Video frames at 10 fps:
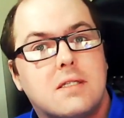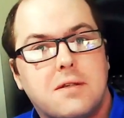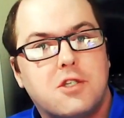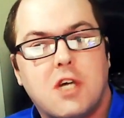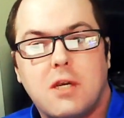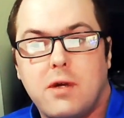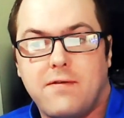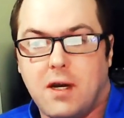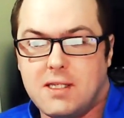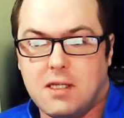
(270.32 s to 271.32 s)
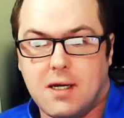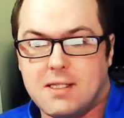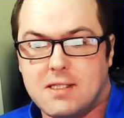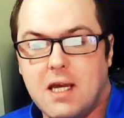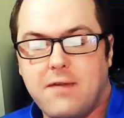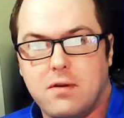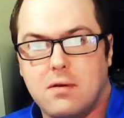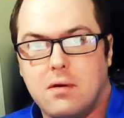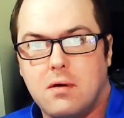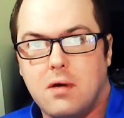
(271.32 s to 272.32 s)
the January of 1997,
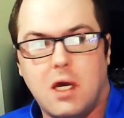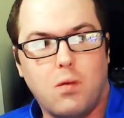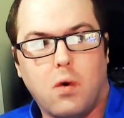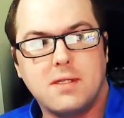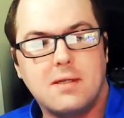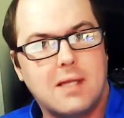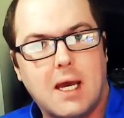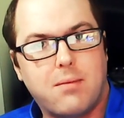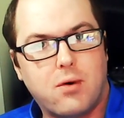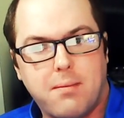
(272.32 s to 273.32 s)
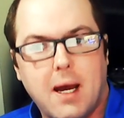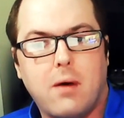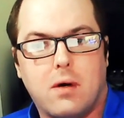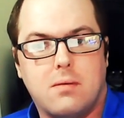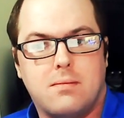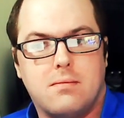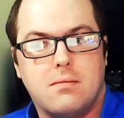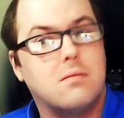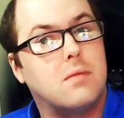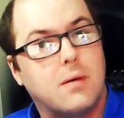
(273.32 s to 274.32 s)
it wasn't Labour in power.
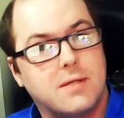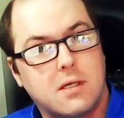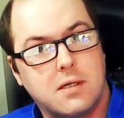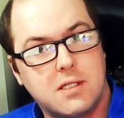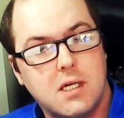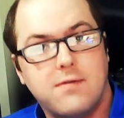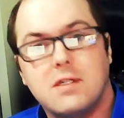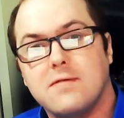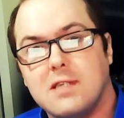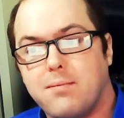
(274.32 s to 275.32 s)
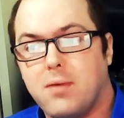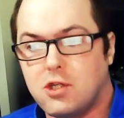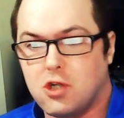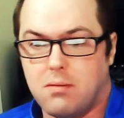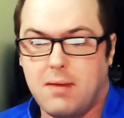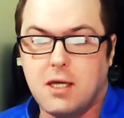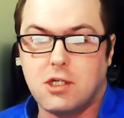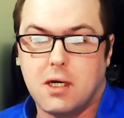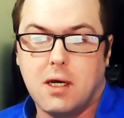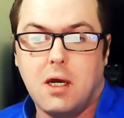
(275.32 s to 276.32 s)
It was the Conservatives led by John
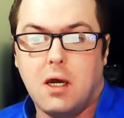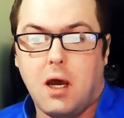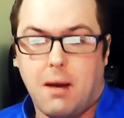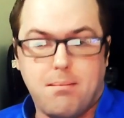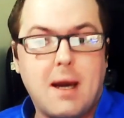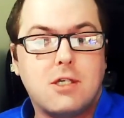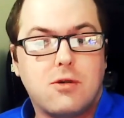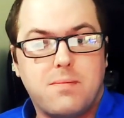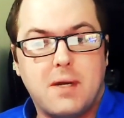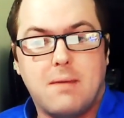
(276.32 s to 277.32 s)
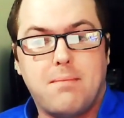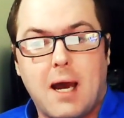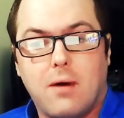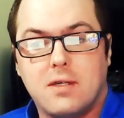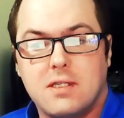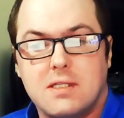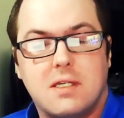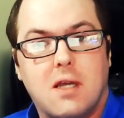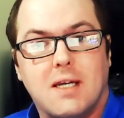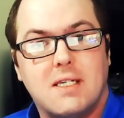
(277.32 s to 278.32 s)
Major, and Major had been in power since the
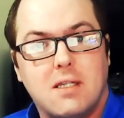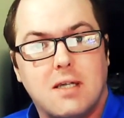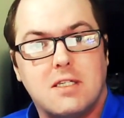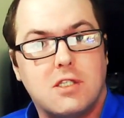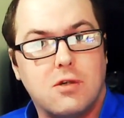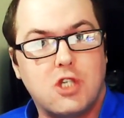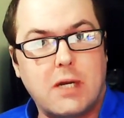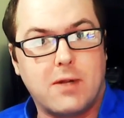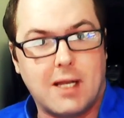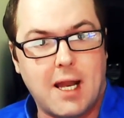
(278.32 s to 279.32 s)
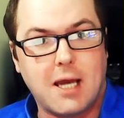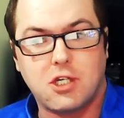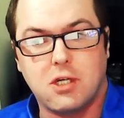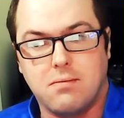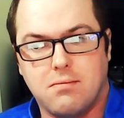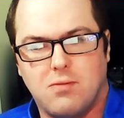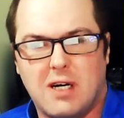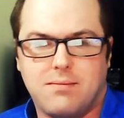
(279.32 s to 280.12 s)
1992 general election. Well,